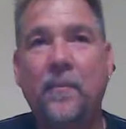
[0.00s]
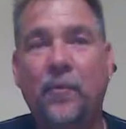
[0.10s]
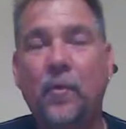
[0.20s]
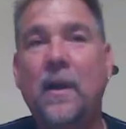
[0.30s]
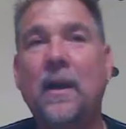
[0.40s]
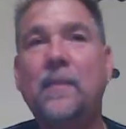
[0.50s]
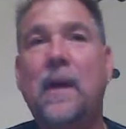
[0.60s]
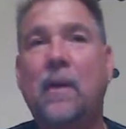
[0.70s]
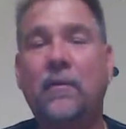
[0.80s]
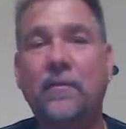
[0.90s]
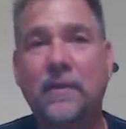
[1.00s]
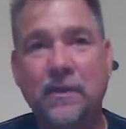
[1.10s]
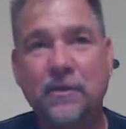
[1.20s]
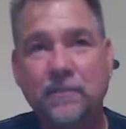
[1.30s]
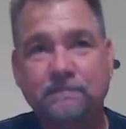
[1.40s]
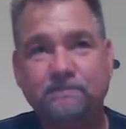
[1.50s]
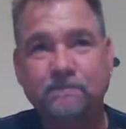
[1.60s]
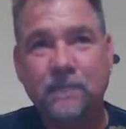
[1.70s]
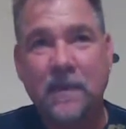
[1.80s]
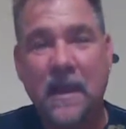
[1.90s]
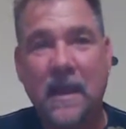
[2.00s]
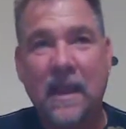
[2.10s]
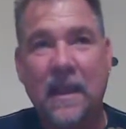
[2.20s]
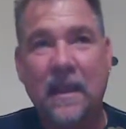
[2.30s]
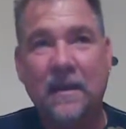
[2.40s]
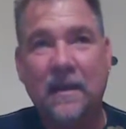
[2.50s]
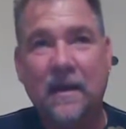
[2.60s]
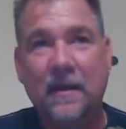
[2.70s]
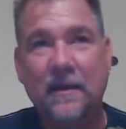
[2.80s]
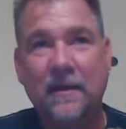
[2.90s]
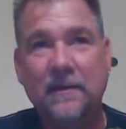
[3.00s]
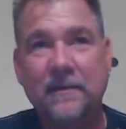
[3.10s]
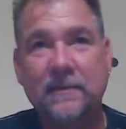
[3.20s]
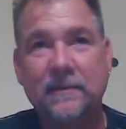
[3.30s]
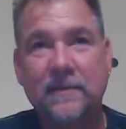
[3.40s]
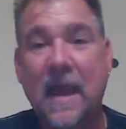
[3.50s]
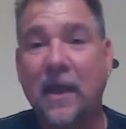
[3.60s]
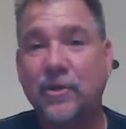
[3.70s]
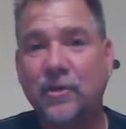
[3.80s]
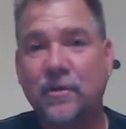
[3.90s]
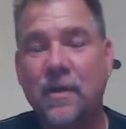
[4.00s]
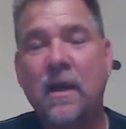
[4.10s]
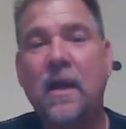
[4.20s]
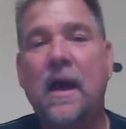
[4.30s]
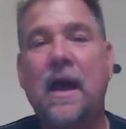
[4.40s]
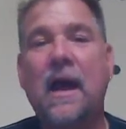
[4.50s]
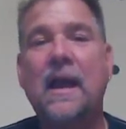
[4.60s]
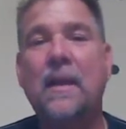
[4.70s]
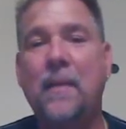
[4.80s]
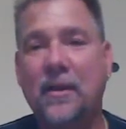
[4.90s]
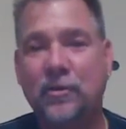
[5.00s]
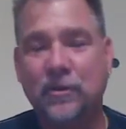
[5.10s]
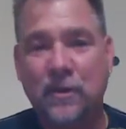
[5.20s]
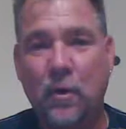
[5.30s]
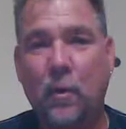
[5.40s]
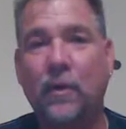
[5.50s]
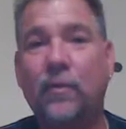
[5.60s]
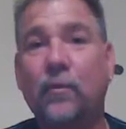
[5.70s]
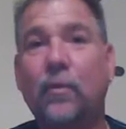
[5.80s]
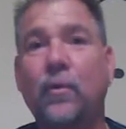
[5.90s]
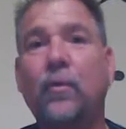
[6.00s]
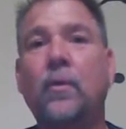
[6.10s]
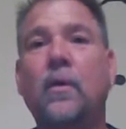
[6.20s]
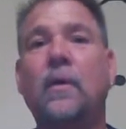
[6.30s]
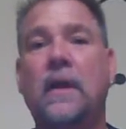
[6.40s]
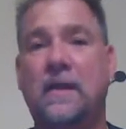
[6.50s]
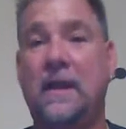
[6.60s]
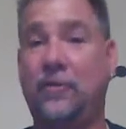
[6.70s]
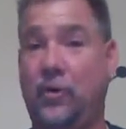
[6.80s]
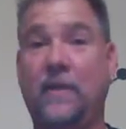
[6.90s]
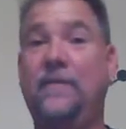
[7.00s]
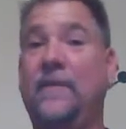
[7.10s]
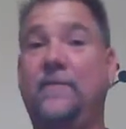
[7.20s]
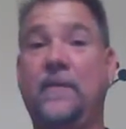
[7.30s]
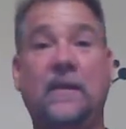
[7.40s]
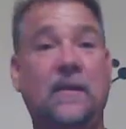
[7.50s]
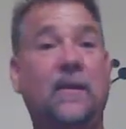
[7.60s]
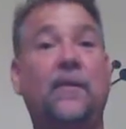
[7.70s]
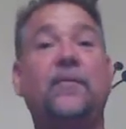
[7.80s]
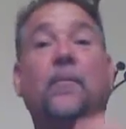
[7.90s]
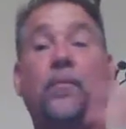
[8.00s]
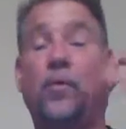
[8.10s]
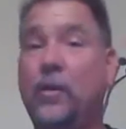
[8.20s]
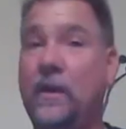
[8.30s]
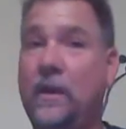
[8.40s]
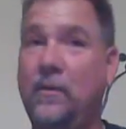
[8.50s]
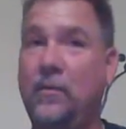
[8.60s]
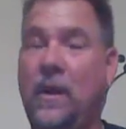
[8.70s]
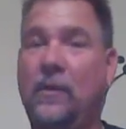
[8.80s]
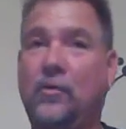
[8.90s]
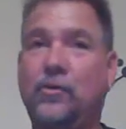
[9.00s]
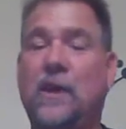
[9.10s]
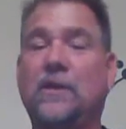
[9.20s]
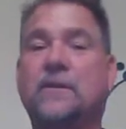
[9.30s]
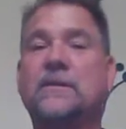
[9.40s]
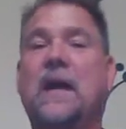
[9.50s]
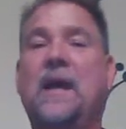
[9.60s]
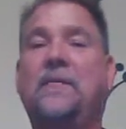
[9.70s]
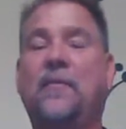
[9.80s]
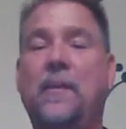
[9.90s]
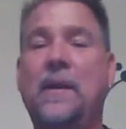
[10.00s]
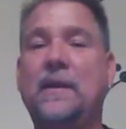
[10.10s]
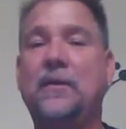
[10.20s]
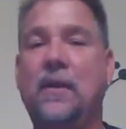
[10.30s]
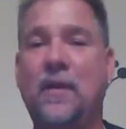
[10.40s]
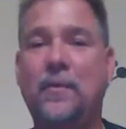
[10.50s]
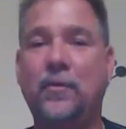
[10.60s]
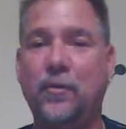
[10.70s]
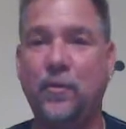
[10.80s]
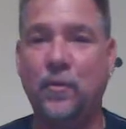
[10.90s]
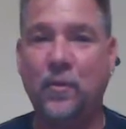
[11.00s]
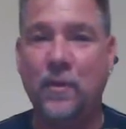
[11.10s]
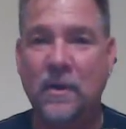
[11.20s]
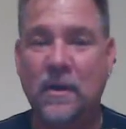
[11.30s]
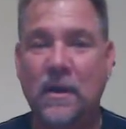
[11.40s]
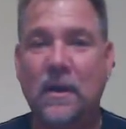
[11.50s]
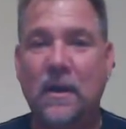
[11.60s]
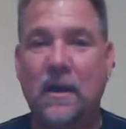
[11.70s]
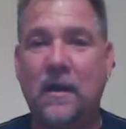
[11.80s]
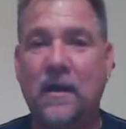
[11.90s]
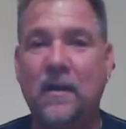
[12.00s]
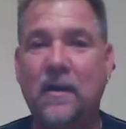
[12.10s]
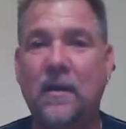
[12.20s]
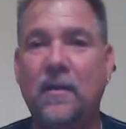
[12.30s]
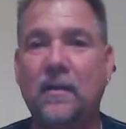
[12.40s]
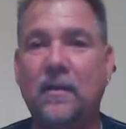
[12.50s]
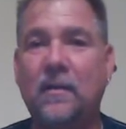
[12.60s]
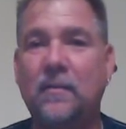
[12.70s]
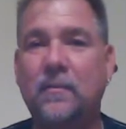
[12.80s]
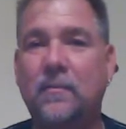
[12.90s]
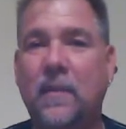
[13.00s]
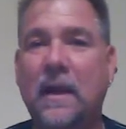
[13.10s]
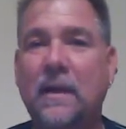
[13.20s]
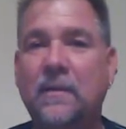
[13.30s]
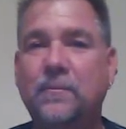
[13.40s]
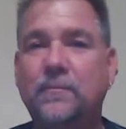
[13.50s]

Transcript: through my power of attention and action, I am actually going through and turning 50, some pretty radical changes. Time for me to come into uh, uh, my